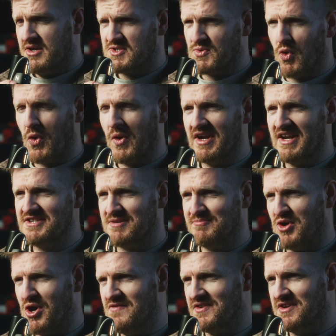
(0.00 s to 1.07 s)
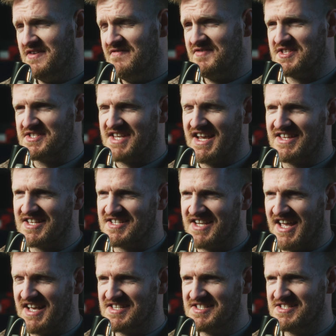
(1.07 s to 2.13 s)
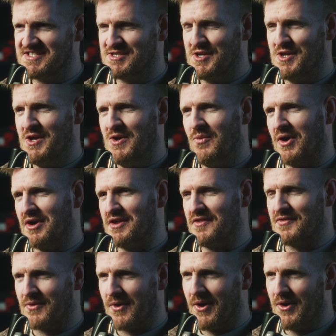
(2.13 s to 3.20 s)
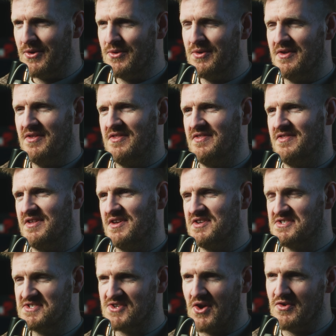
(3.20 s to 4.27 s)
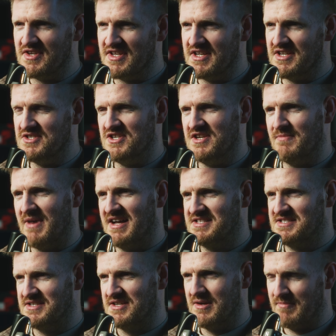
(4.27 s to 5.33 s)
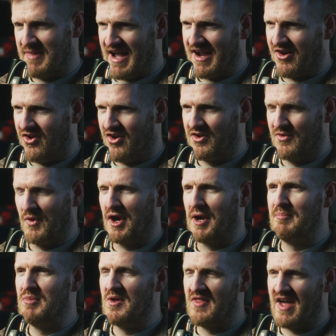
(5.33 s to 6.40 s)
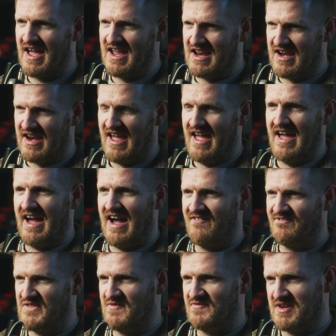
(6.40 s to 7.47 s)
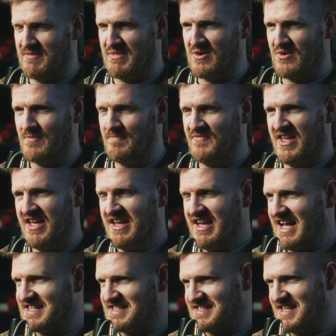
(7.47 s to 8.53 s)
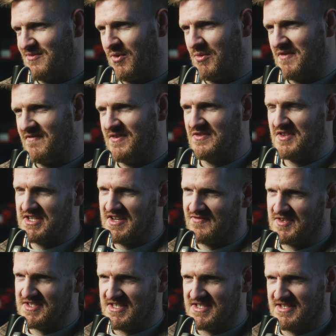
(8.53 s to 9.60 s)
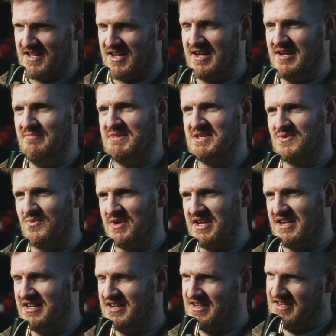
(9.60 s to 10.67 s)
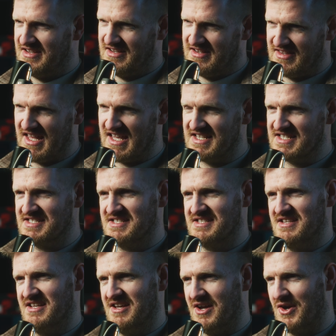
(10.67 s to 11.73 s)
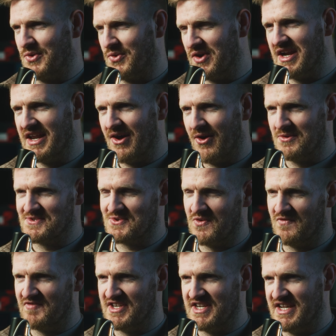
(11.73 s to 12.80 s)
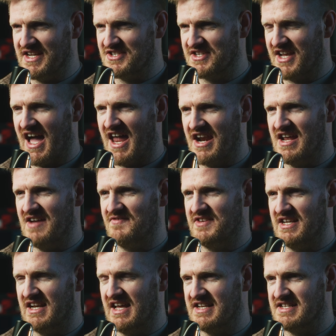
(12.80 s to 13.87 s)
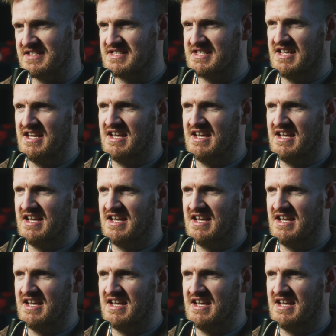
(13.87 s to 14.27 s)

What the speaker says: So we'll quickly jump over for the sake of the tests. We're gonna throw the Sony G Master back on. We're gonna put that in at 50mm and see what we feel the differences are between this, a really old school vintage Canon FD lens,